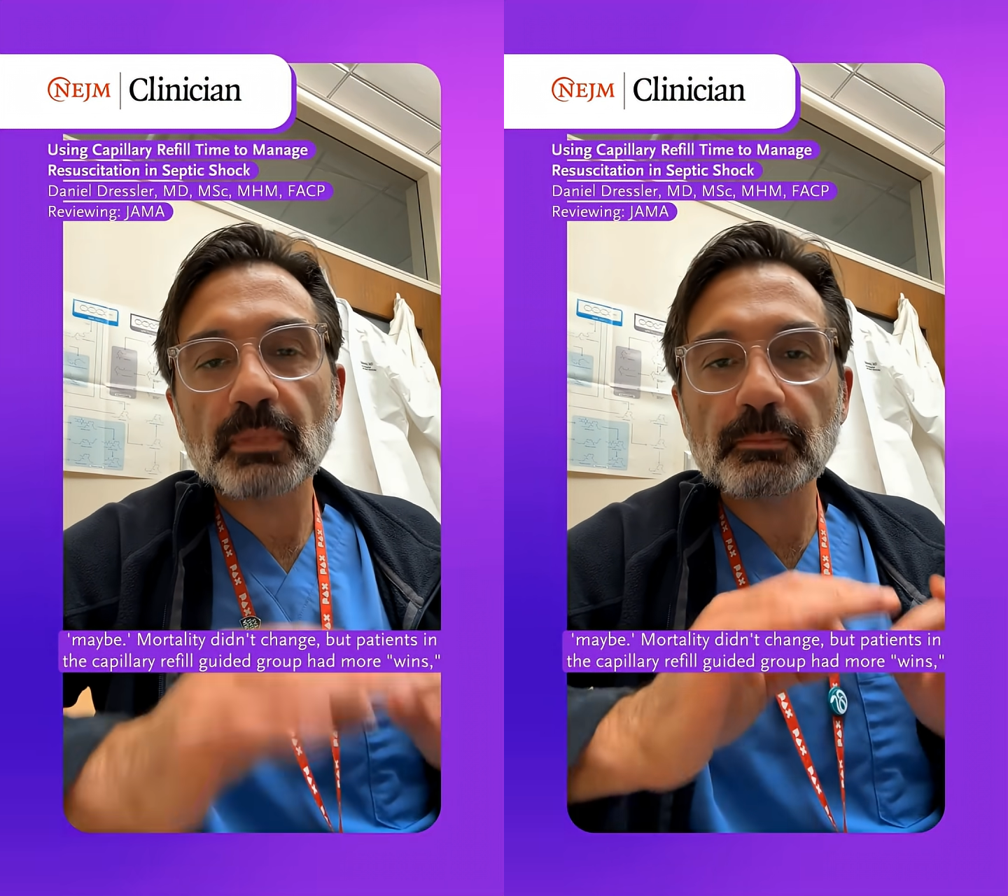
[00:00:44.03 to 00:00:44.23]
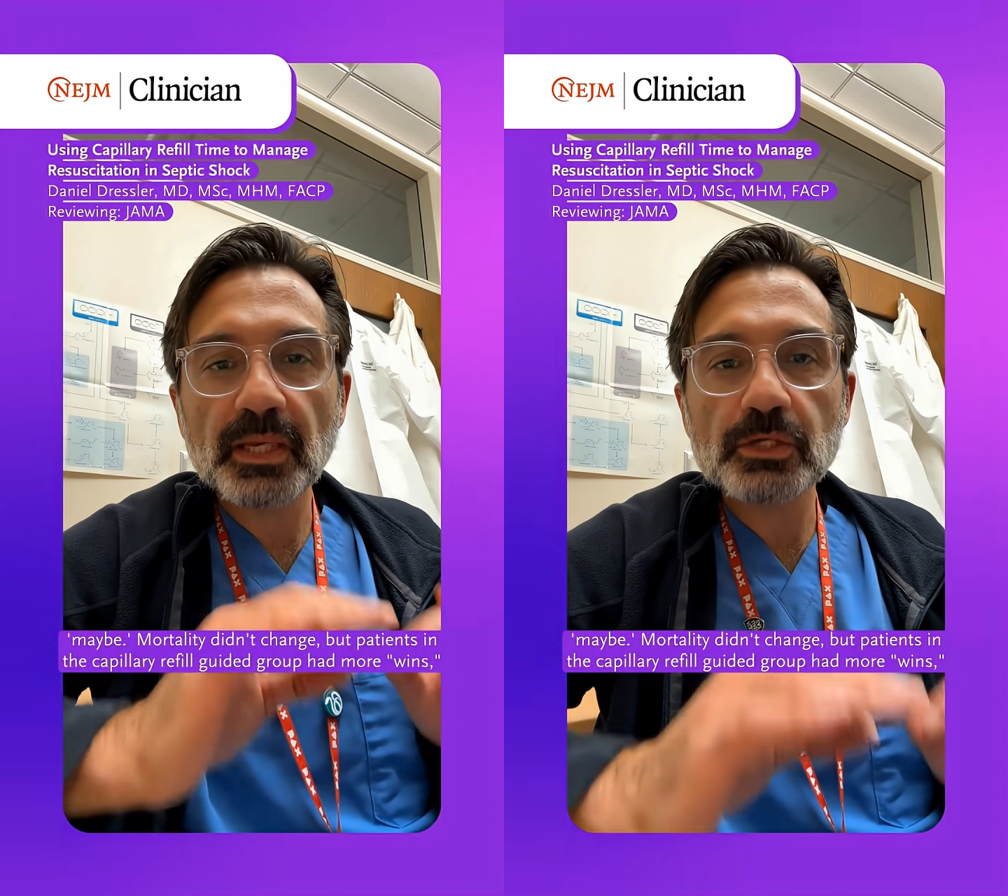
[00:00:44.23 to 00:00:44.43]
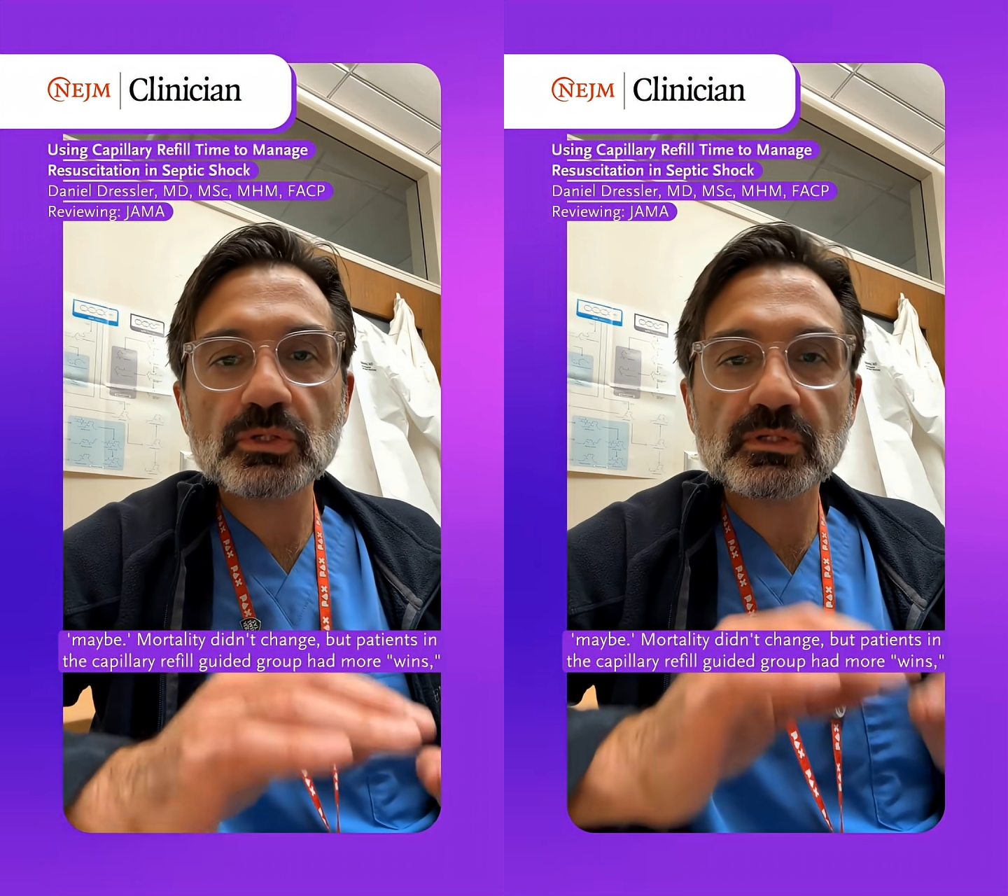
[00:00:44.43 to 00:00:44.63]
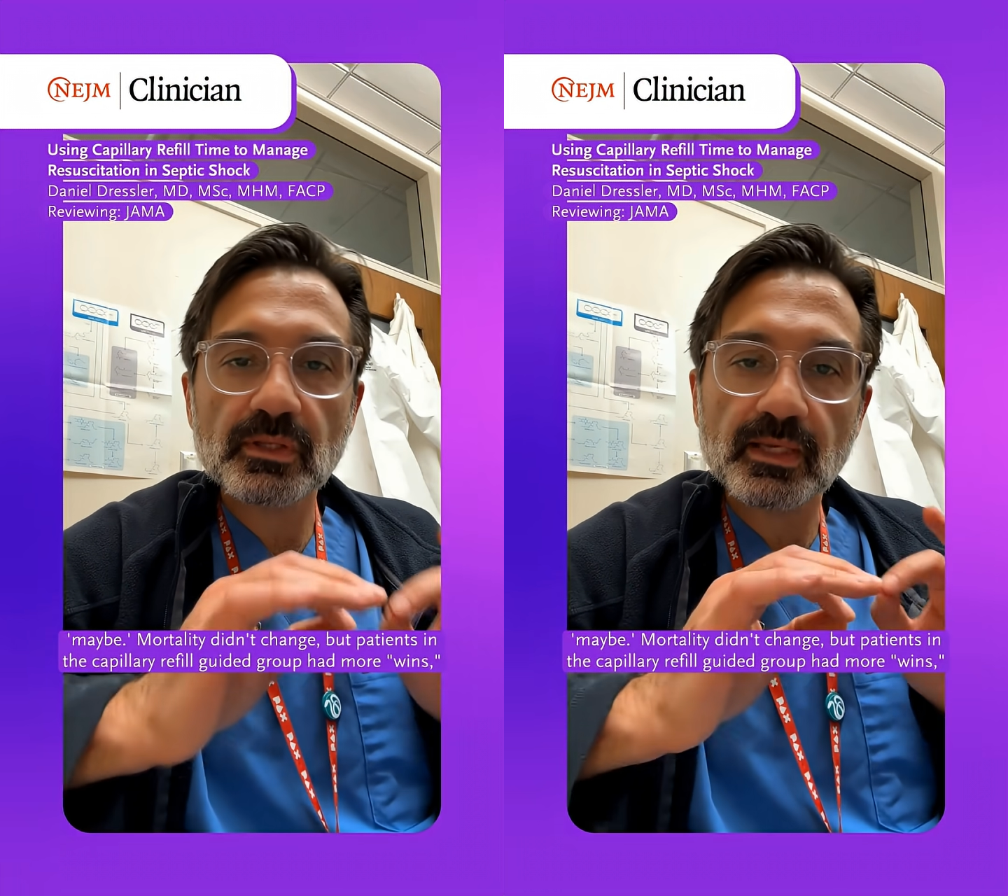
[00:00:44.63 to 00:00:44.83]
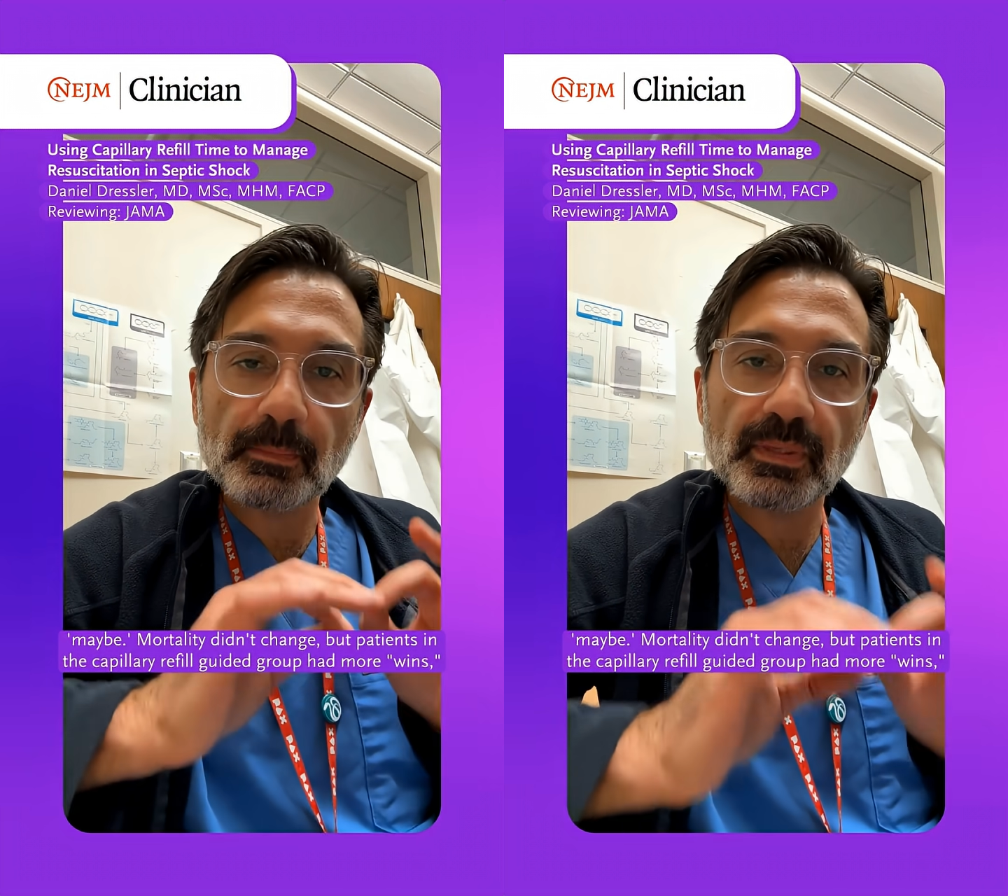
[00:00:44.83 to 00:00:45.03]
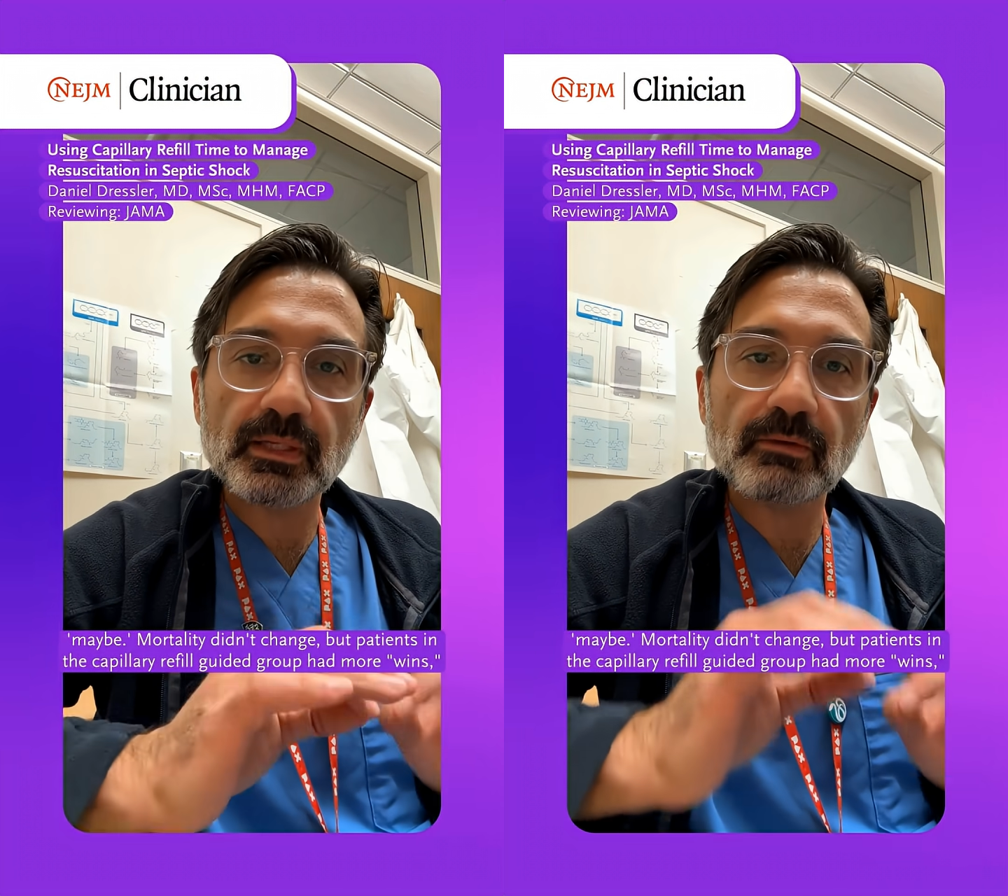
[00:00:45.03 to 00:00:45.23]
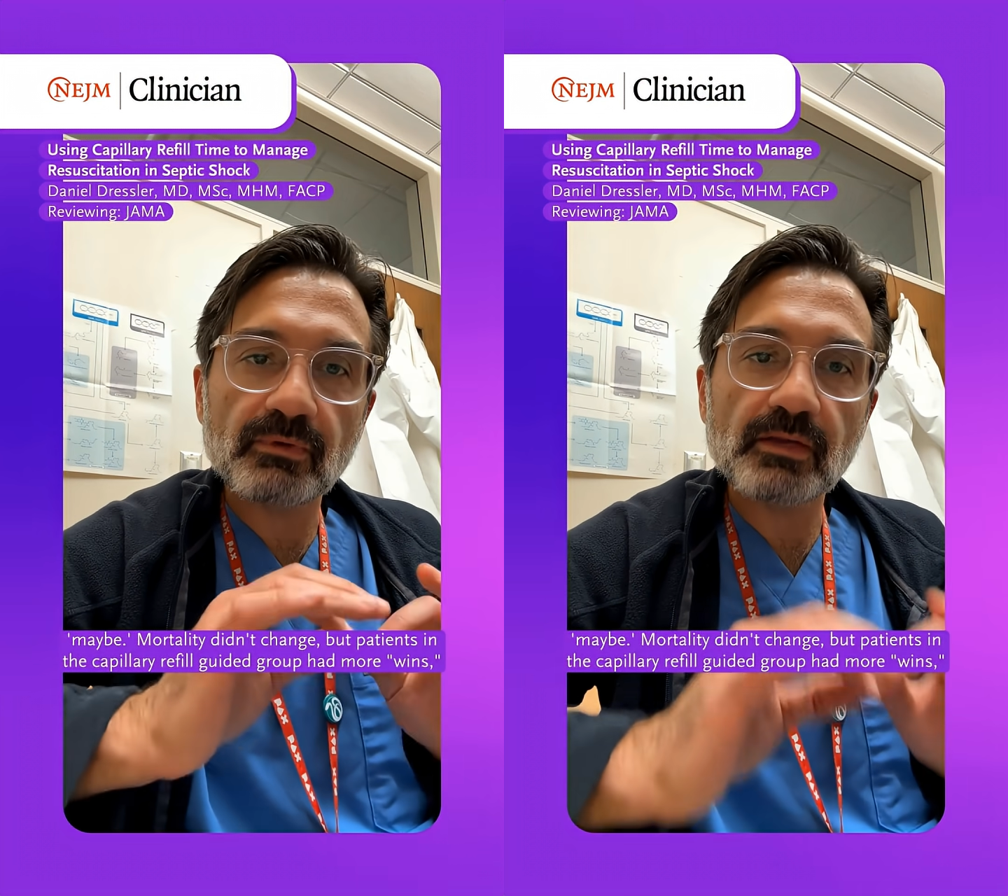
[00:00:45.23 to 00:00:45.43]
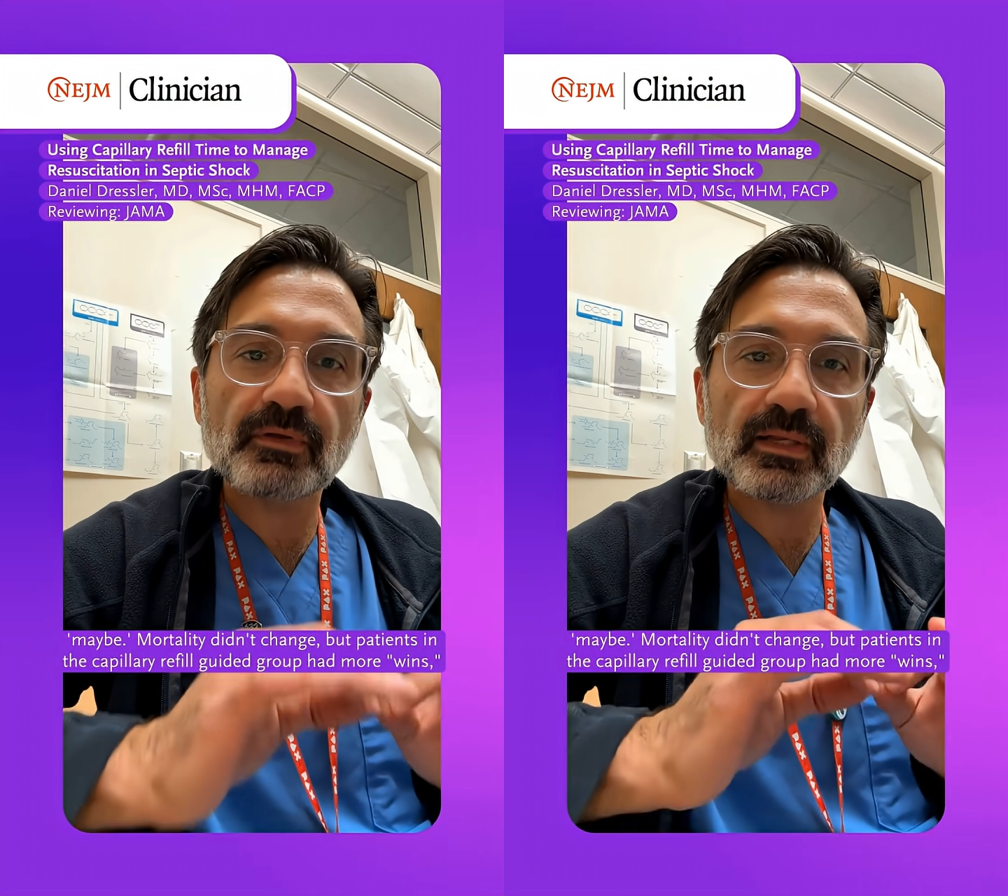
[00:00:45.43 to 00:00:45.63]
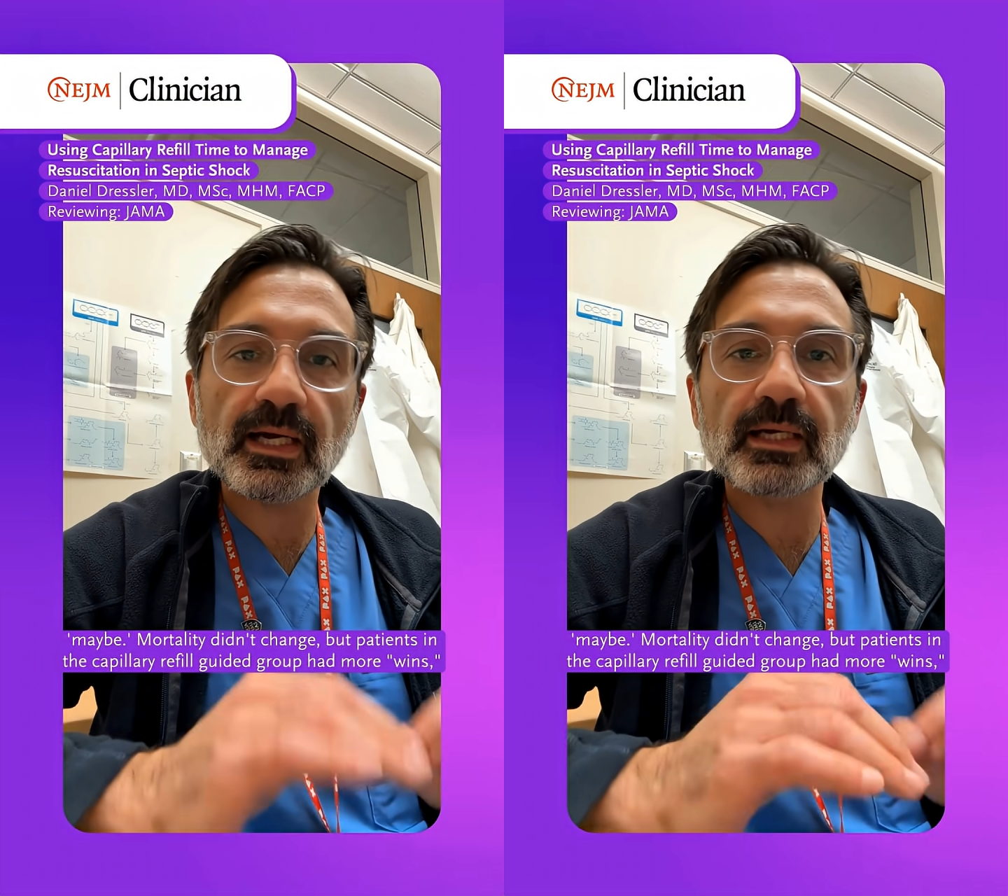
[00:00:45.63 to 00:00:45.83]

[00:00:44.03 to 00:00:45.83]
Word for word: but patients in the capillary refill